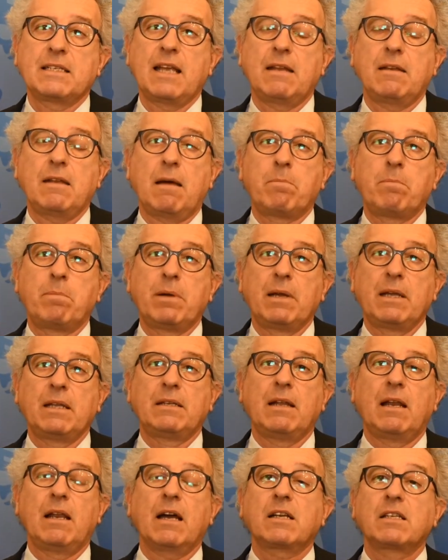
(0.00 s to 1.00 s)
set
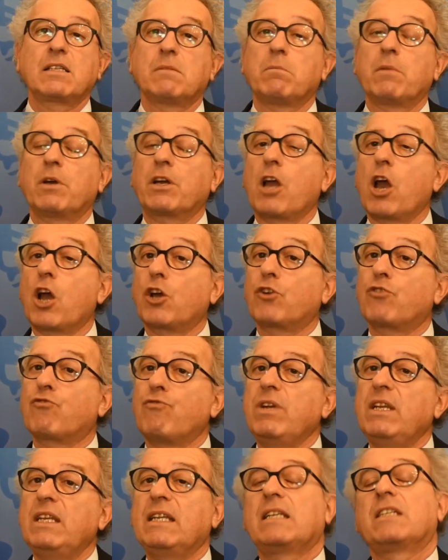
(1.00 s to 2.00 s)
up the Luxembourg
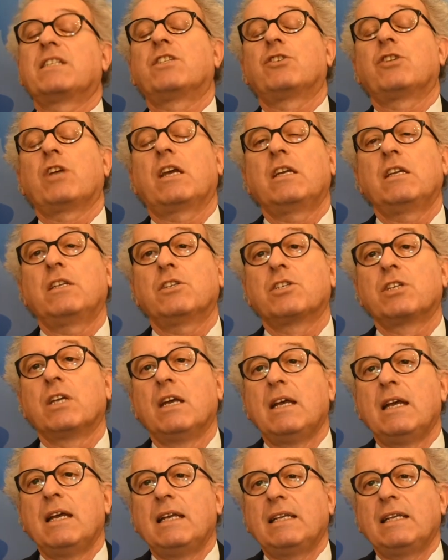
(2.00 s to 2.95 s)
Green Exchange